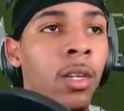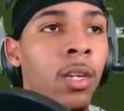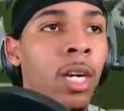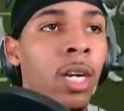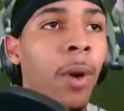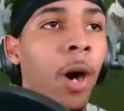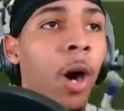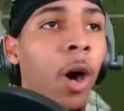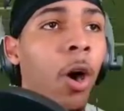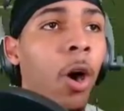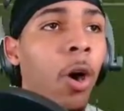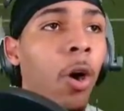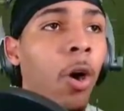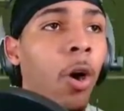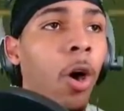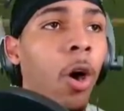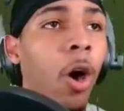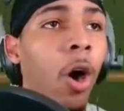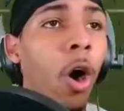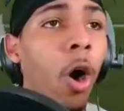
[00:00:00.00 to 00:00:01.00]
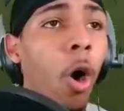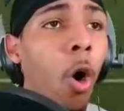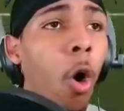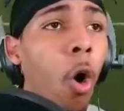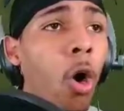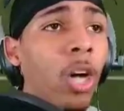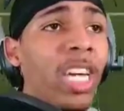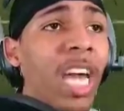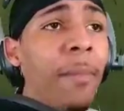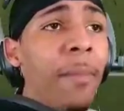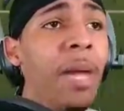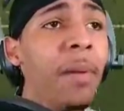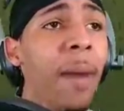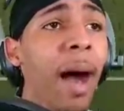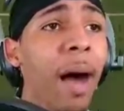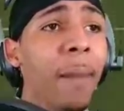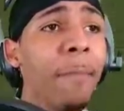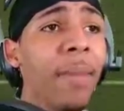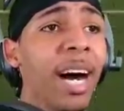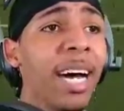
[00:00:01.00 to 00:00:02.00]
Come on. Give me
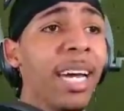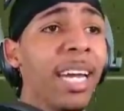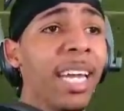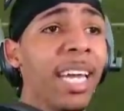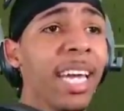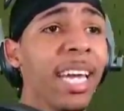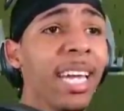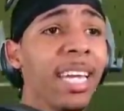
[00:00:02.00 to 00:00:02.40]
my money.